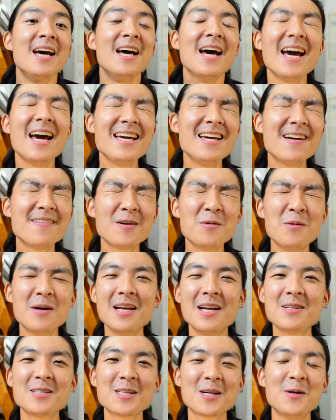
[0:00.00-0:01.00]
hey everyone,
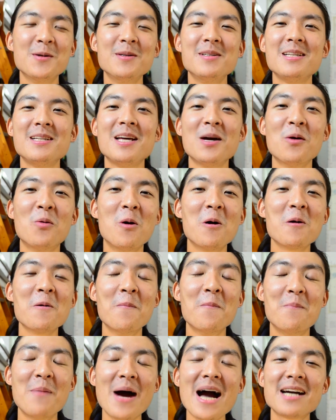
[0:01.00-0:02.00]
how's it going today, and
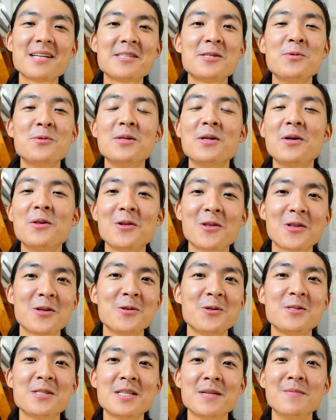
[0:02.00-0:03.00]
welcome back to another
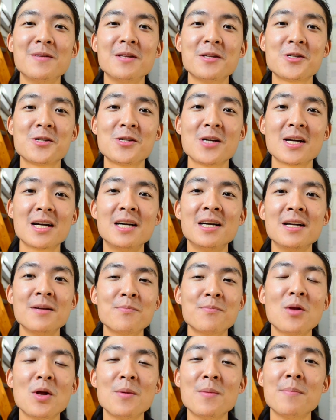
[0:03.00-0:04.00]
third stimulus check
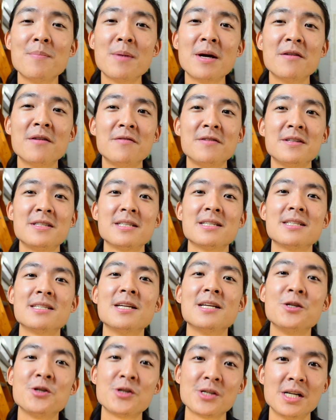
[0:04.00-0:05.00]
unemployment benefits
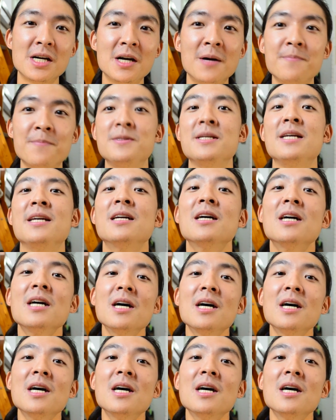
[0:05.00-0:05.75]
extension update.